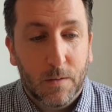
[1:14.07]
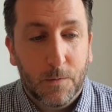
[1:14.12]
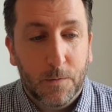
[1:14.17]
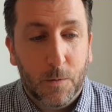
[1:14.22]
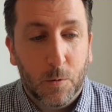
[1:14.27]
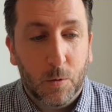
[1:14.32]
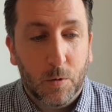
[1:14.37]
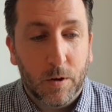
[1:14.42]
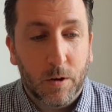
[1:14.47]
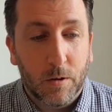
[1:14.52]

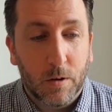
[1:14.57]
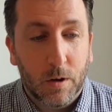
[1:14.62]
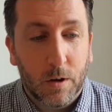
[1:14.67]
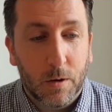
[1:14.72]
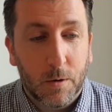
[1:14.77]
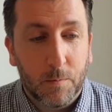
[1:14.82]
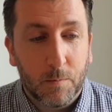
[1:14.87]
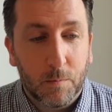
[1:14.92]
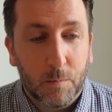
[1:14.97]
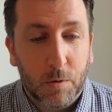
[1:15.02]

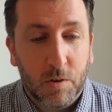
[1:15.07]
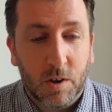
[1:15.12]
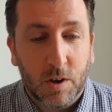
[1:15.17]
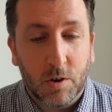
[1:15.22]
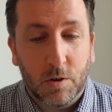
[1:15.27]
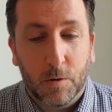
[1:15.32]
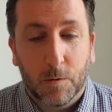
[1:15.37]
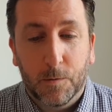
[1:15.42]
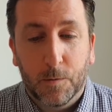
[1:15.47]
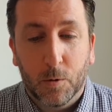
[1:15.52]

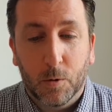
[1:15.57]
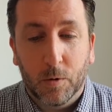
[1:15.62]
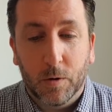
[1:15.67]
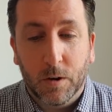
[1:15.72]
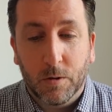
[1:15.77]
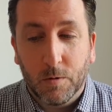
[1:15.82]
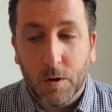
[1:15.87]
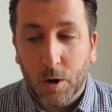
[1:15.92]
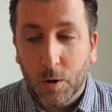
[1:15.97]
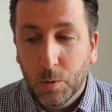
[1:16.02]
potential four in
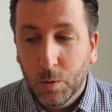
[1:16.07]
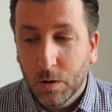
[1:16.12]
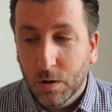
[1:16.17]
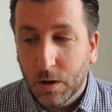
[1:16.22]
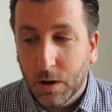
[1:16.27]
a row